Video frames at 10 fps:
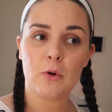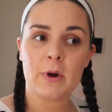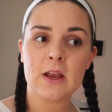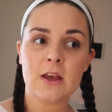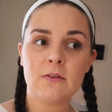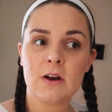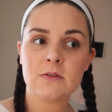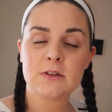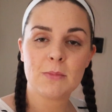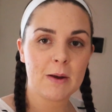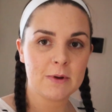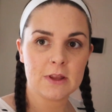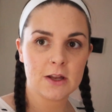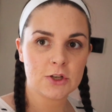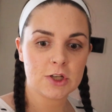hope I can get around to
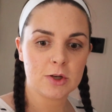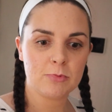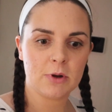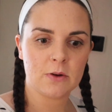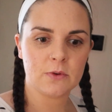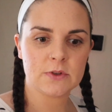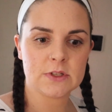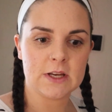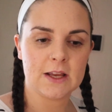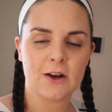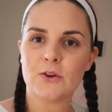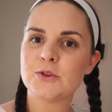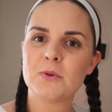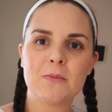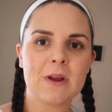mopping the kitchen, but we'll see. And I
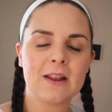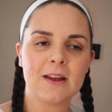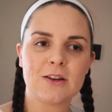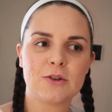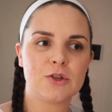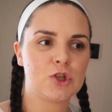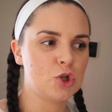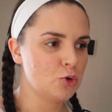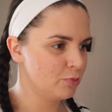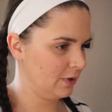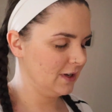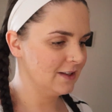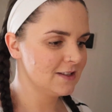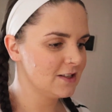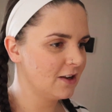also want to make like soup
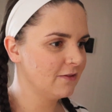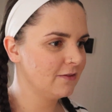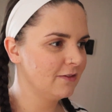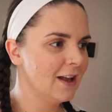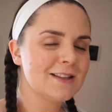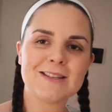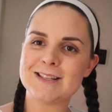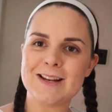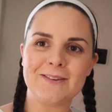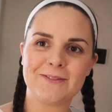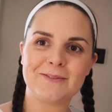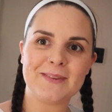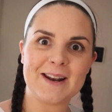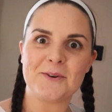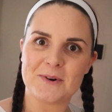and stuff. Lots of stuff
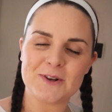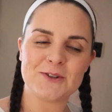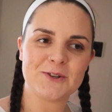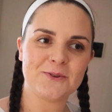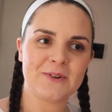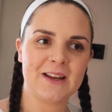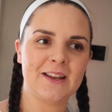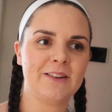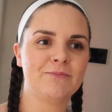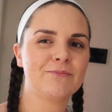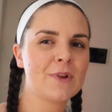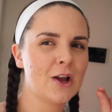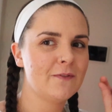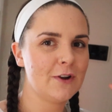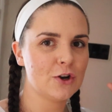that I want to do in
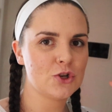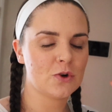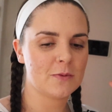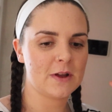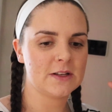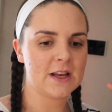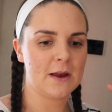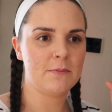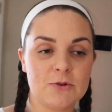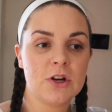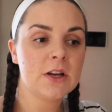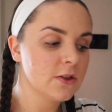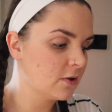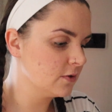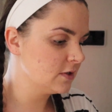very short amount of time. I've been trying to get
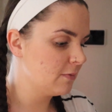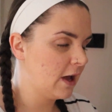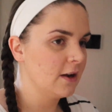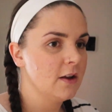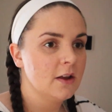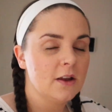the girls to bed